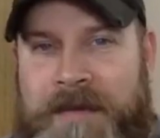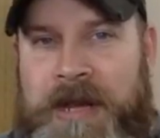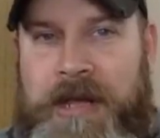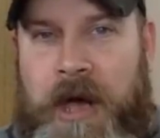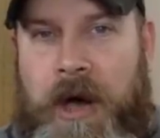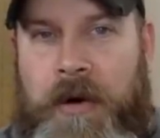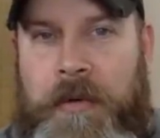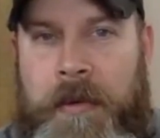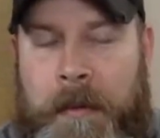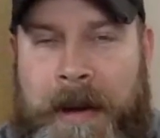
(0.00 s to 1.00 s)

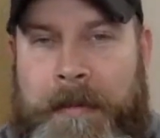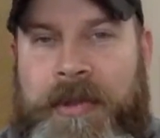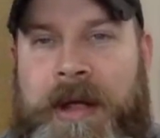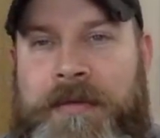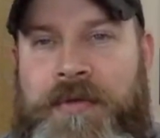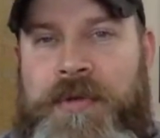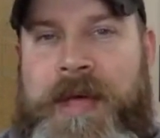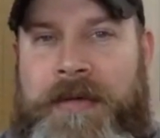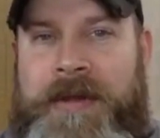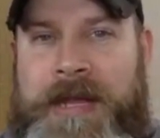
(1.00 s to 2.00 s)
video, my plans for
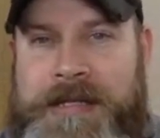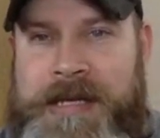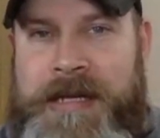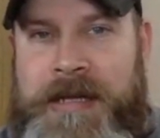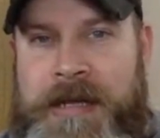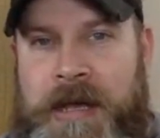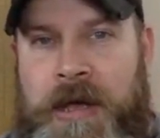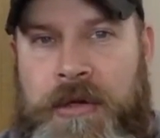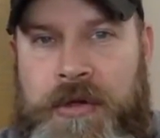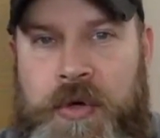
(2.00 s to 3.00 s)
2018,
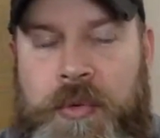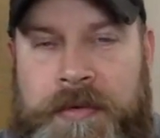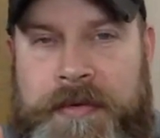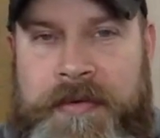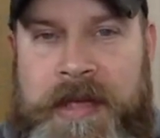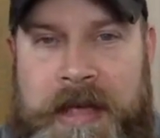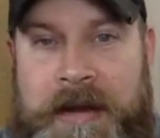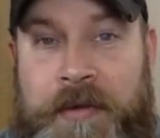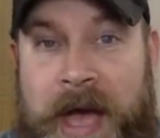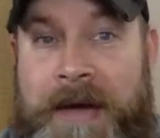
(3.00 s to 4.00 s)
you will see.
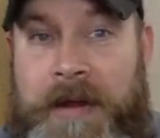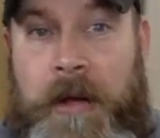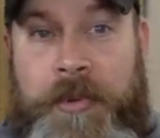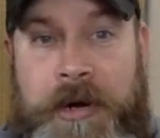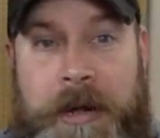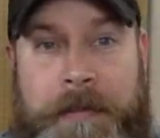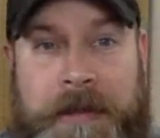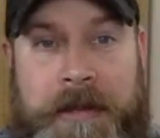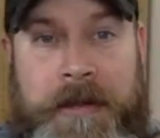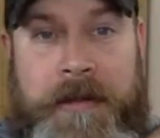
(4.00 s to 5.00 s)
And if you haven't, I'll put it up in
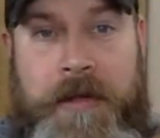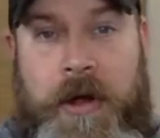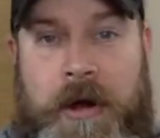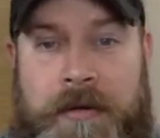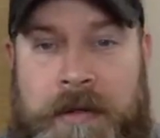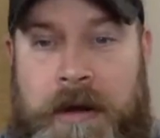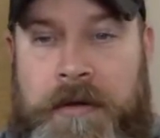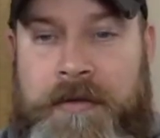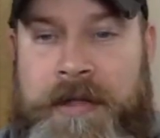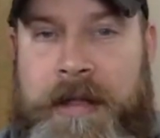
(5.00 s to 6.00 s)
the cards there.
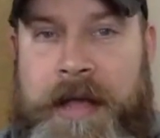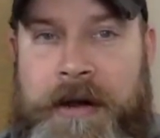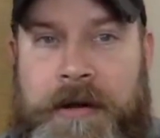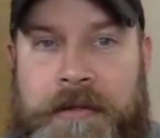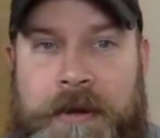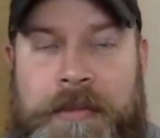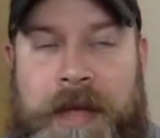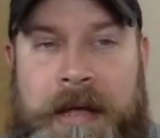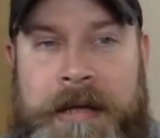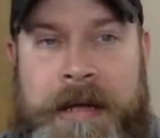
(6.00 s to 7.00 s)
You'll see that later on the replay.